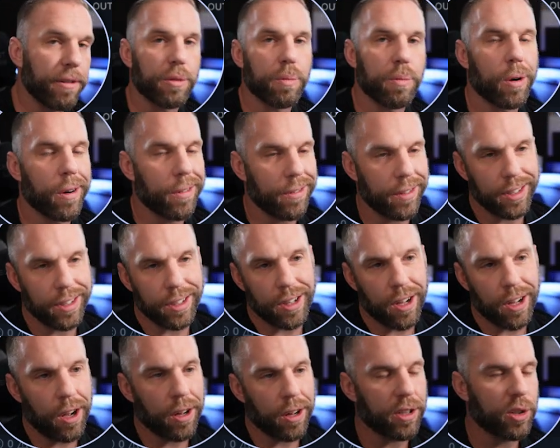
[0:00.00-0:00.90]
It's more,
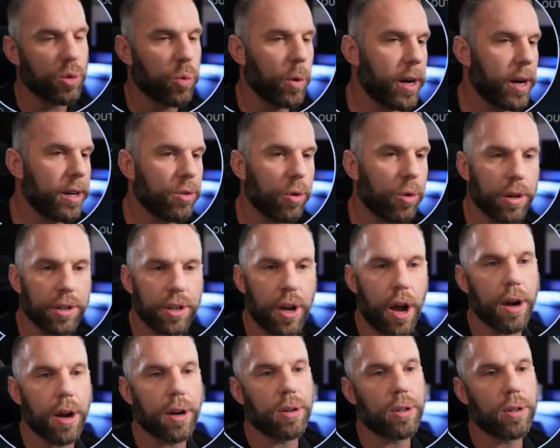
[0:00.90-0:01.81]
call it a switch or a
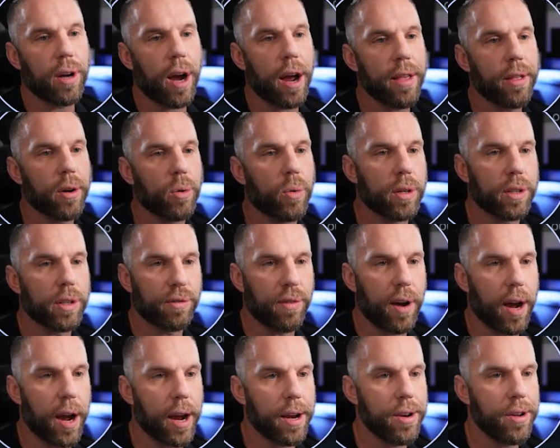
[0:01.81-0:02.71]
toggle. Either one's
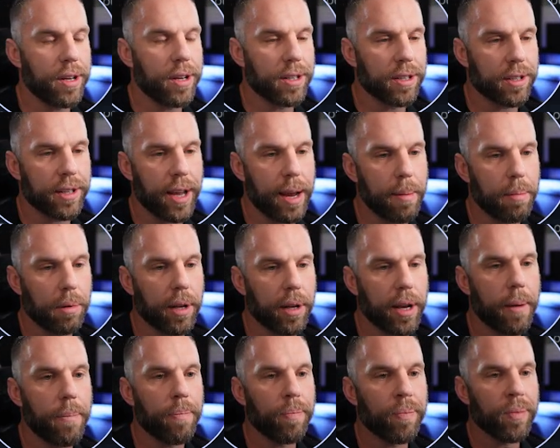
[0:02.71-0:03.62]
fine. You can disable
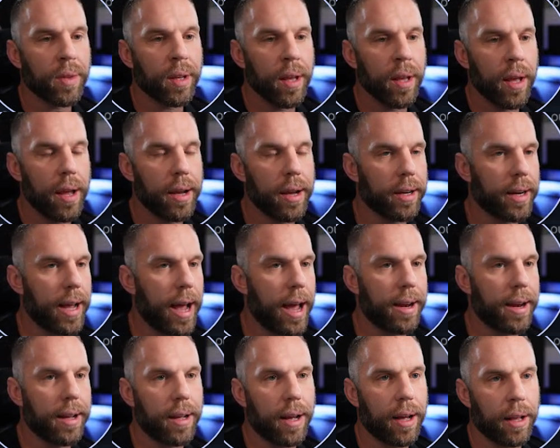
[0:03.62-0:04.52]
it. You can
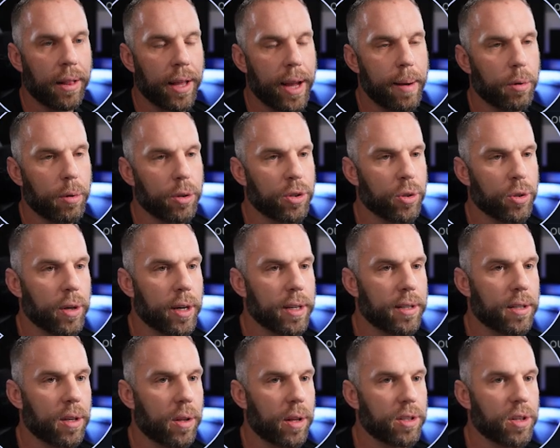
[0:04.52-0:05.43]
add a, a label to
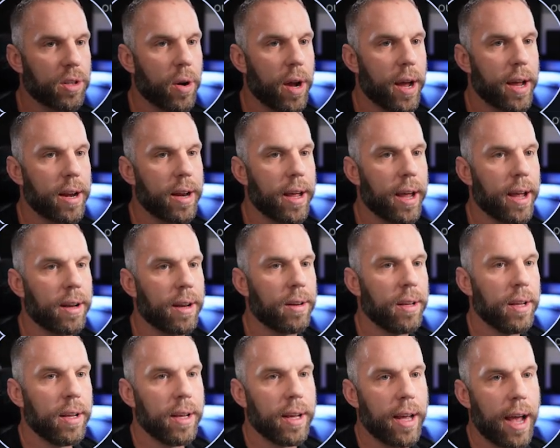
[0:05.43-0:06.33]
it. So let's go ahead
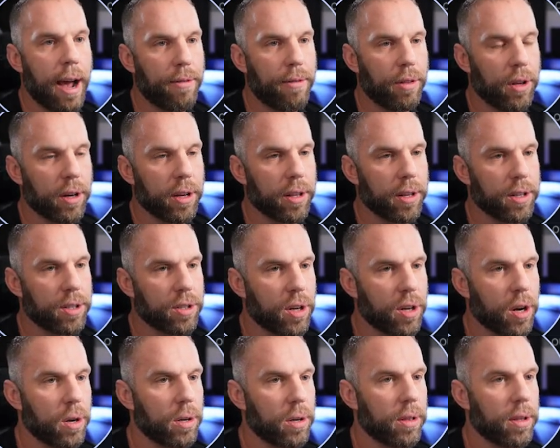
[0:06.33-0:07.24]
and have a look at this,
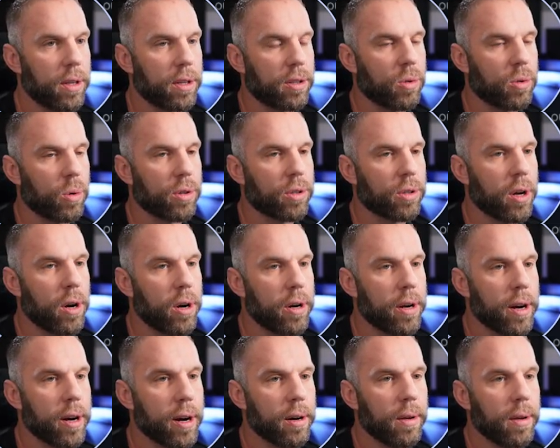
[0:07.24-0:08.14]
this source
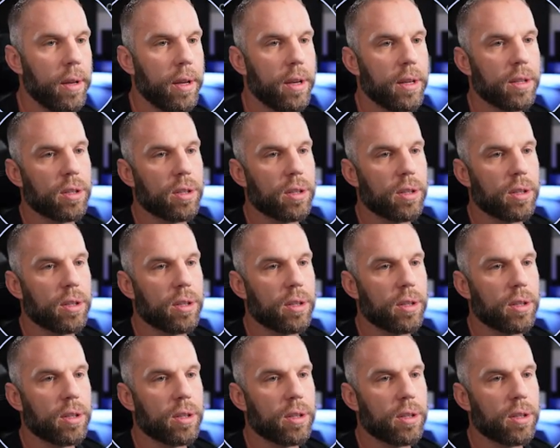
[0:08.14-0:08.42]
code here.